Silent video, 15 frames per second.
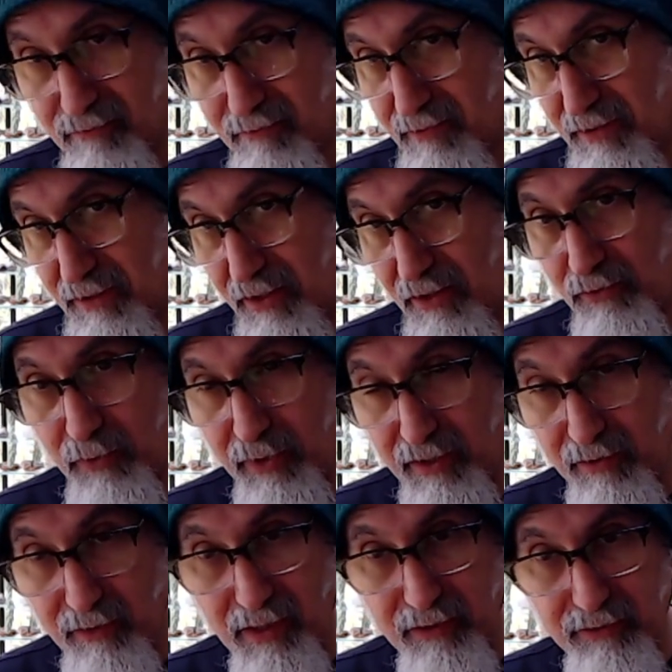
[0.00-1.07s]
the other way
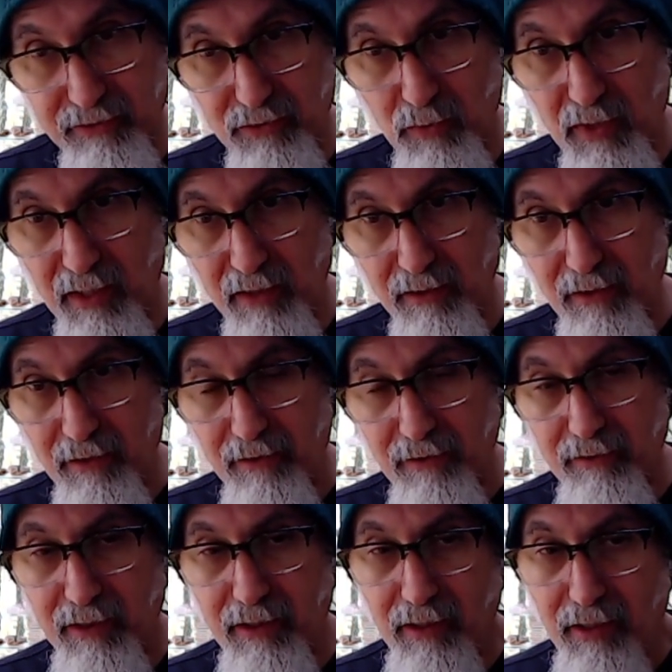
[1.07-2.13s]
around as well,
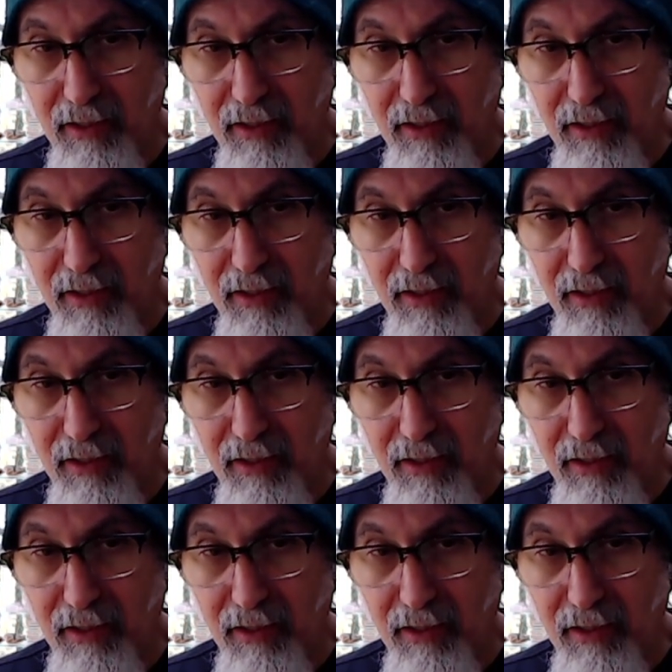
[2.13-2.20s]
right?